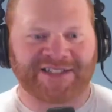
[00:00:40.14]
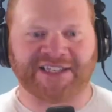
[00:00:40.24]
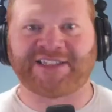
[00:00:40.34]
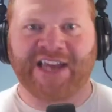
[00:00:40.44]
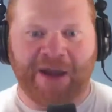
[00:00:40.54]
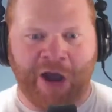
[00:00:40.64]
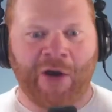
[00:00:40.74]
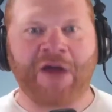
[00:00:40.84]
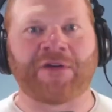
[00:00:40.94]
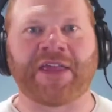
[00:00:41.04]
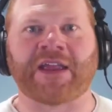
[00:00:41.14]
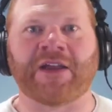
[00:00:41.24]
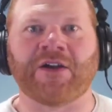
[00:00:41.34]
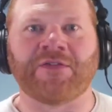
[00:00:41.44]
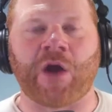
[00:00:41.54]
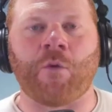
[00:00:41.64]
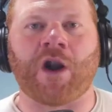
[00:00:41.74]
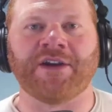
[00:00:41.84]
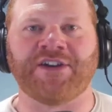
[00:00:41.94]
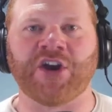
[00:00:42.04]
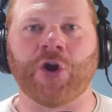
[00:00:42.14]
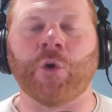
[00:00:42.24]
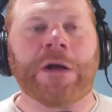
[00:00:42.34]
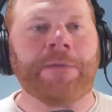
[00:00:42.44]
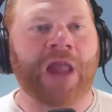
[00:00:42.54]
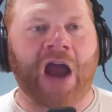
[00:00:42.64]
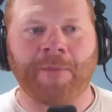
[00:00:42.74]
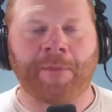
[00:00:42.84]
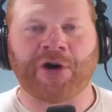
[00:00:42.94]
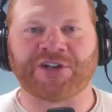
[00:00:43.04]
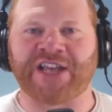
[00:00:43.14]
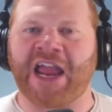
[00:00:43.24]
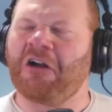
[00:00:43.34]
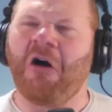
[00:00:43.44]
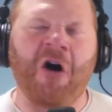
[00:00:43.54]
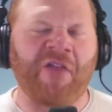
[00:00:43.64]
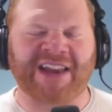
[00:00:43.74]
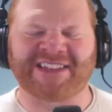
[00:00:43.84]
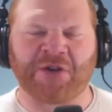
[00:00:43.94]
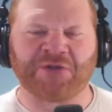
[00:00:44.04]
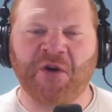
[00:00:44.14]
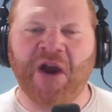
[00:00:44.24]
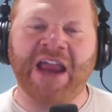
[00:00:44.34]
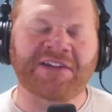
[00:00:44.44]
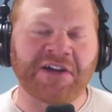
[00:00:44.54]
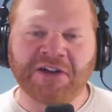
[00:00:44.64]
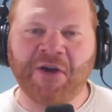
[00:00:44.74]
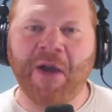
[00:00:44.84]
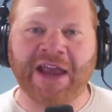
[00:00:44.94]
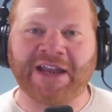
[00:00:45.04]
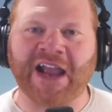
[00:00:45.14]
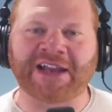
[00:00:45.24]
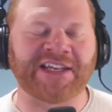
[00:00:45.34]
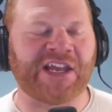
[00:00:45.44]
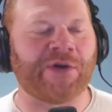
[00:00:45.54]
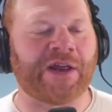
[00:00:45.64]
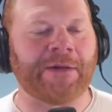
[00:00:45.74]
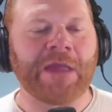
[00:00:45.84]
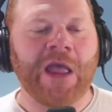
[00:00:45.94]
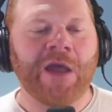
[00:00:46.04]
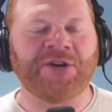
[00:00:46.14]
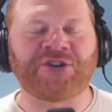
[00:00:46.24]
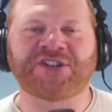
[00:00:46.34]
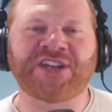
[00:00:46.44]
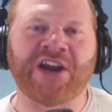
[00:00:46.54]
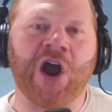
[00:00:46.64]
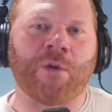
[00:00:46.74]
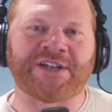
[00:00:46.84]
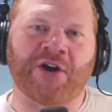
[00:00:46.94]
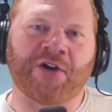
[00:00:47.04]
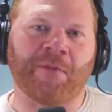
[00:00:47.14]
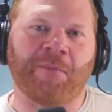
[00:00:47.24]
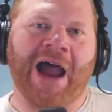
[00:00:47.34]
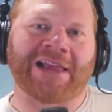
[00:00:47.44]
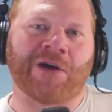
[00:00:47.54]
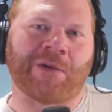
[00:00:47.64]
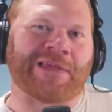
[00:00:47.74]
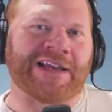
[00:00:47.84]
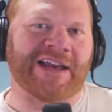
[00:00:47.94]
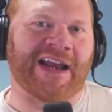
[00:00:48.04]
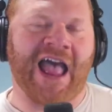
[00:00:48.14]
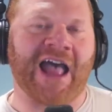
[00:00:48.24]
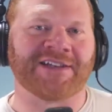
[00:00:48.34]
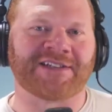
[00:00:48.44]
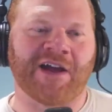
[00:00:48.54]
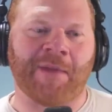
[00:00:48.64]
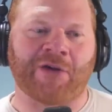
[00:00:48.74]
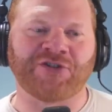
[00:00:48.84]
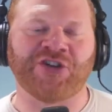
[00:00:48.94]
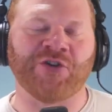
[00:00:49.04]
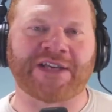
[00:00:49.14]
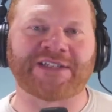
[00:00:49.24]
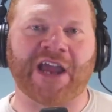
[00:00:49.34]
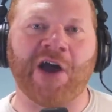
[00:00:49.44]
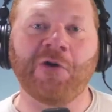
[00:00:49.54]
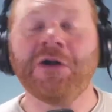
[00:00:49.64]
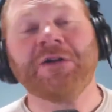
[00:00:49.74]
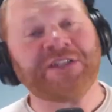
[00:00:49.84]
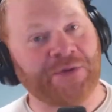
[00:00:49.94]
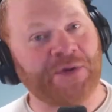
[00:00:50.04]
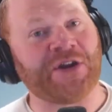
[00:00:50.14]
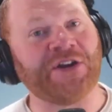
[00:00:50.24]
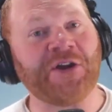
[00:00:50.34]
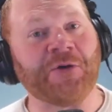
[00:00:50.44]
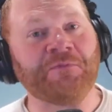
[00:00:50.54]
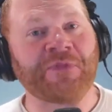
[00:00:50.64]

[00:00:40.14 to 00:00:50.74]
the CMO, everything that I wanted to do. I remember her saying, all that sounds great. Go ahead and execute it. But just so you know, we started a pilot with LinkedIn ads about 2 weeks ago. See what you can do.